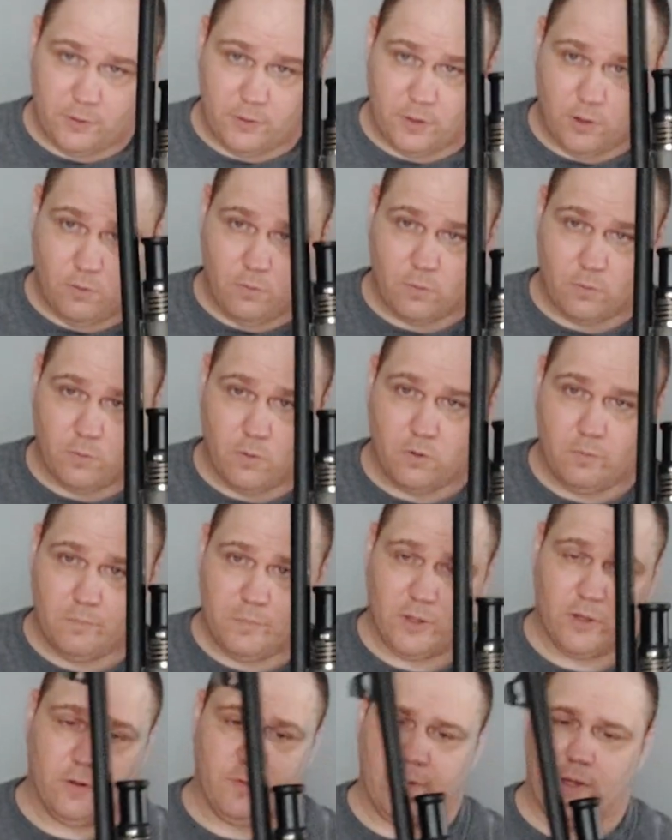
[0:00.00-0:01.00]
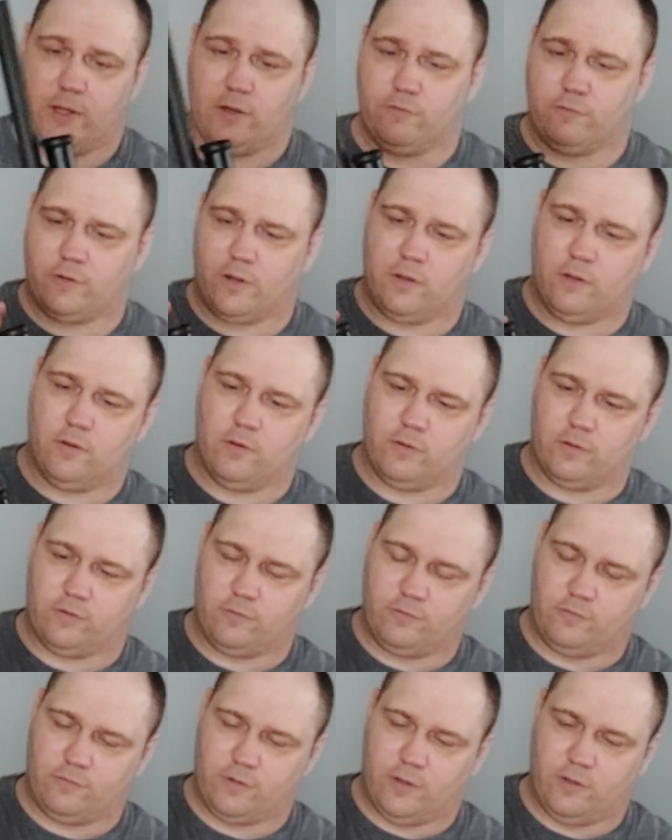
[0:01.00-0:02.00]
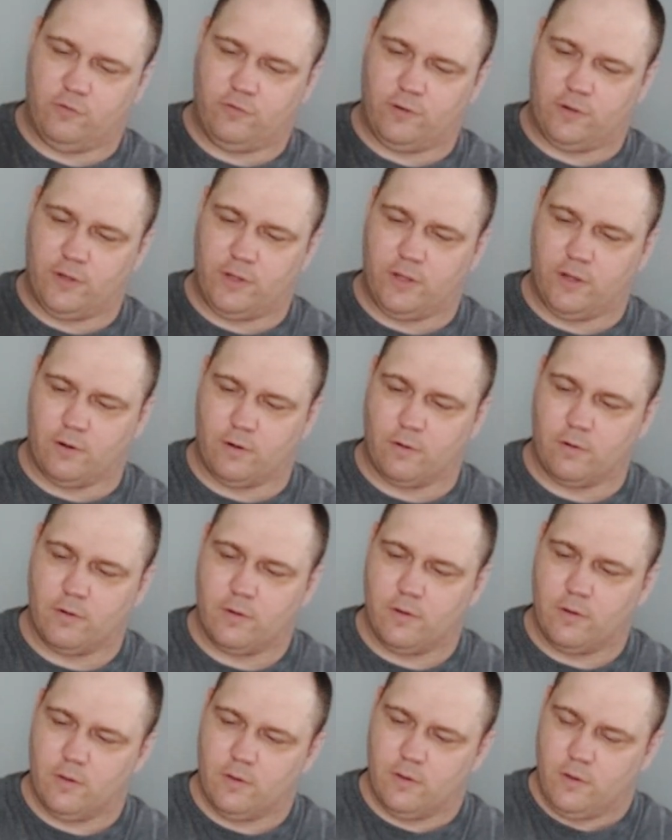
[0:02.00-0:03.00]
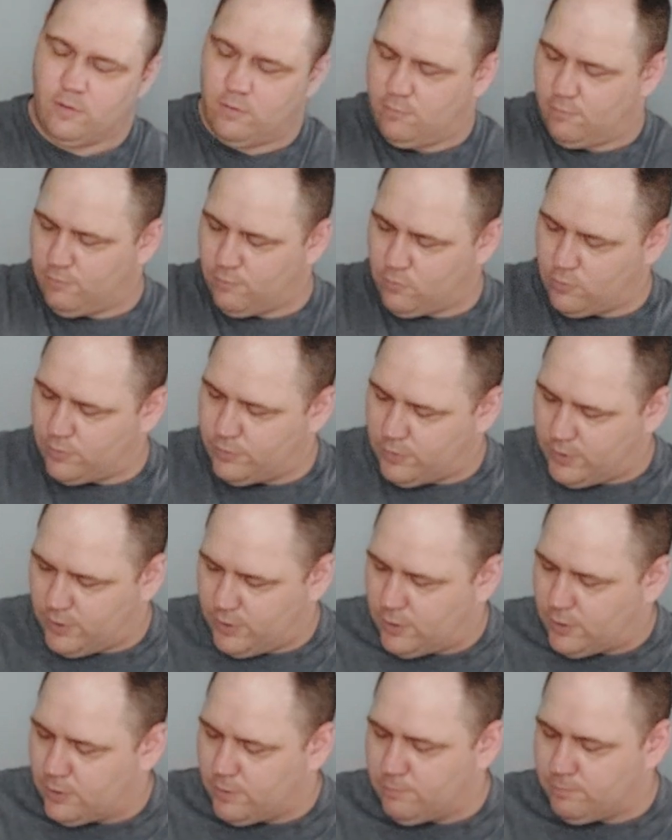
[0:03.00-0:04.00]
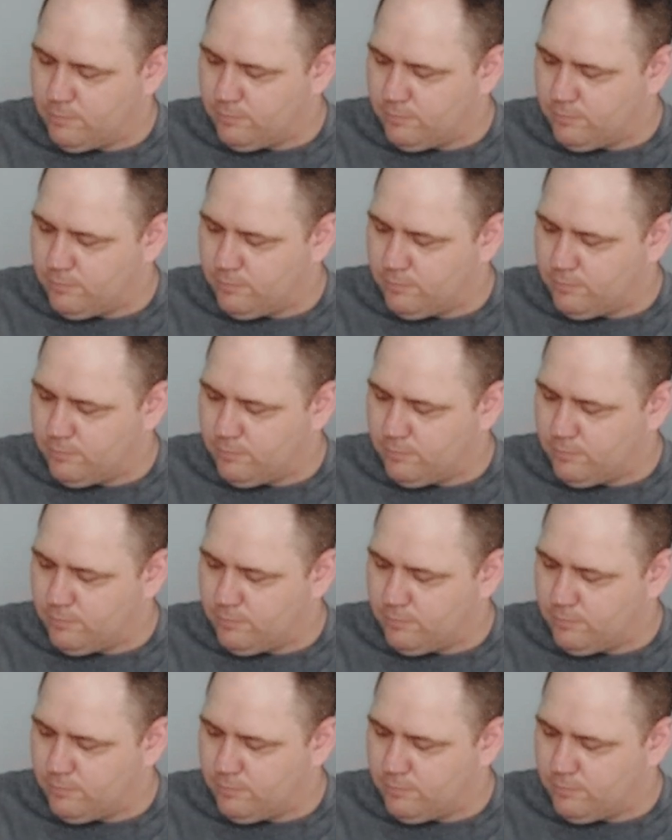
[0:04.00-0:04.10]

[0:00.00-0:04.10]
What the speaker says: but don't quote me on that. It's got a little extension here for the